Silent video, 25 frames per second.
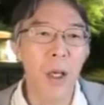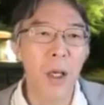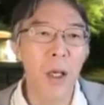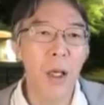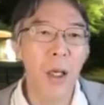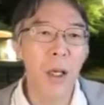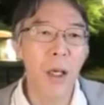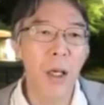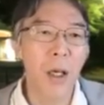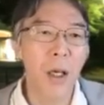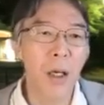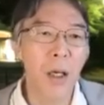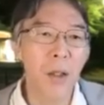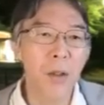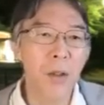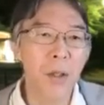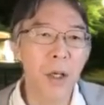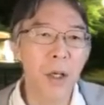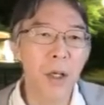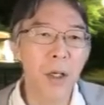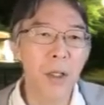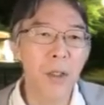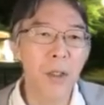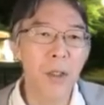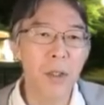and
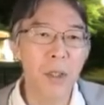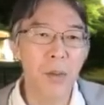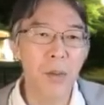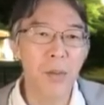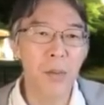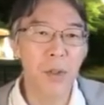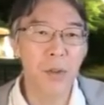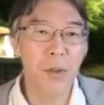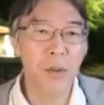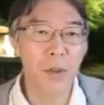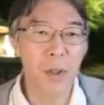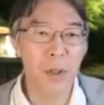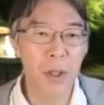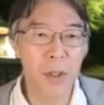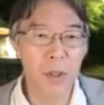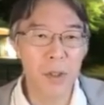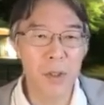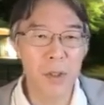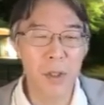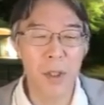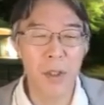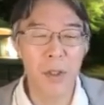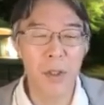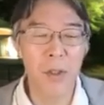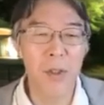I symmetrize
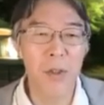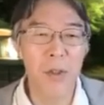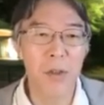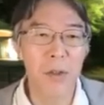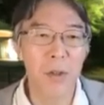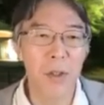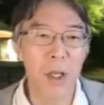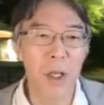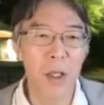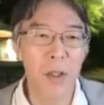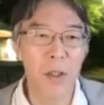this to get